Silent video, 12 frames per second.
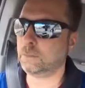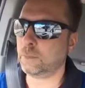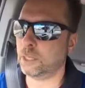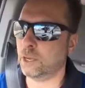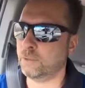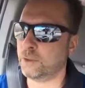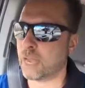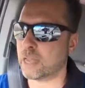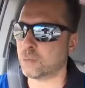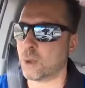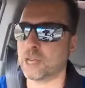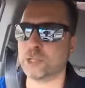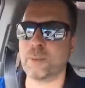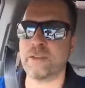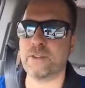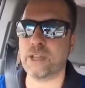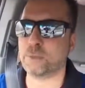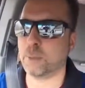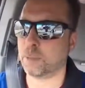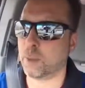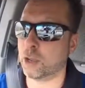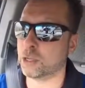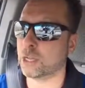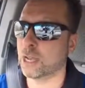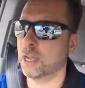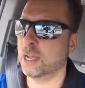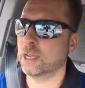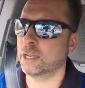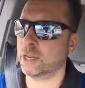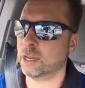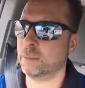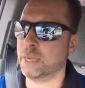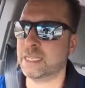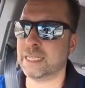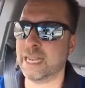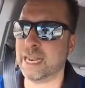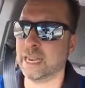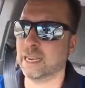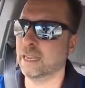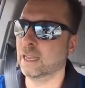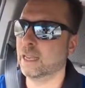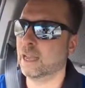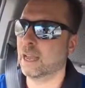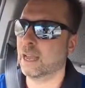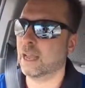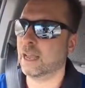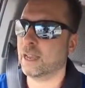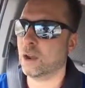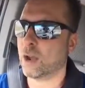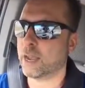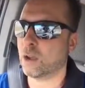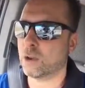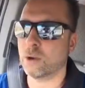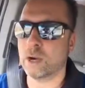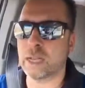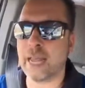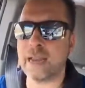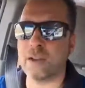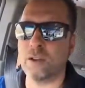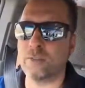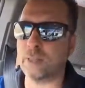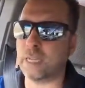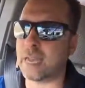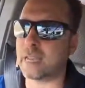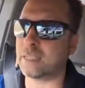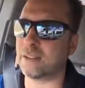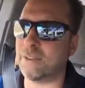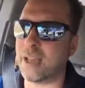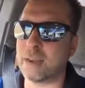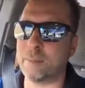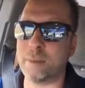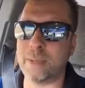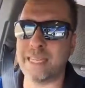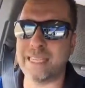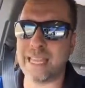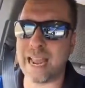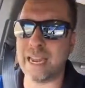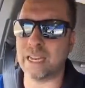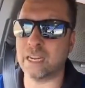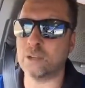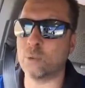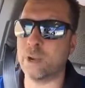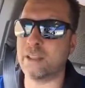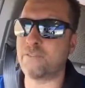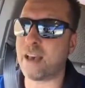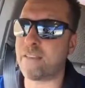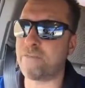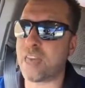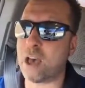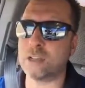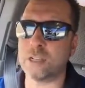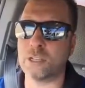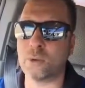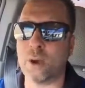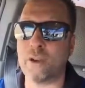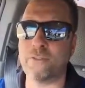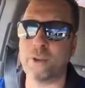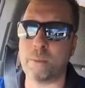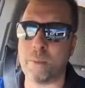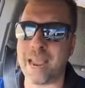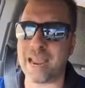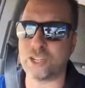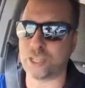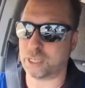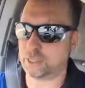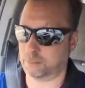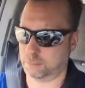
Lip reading: You know, if you guys watch my Facebook posts, you're going to be seeing, you know, I go to Orlando for the next event. I'm going to be staying in a 25,000 square foot mansion.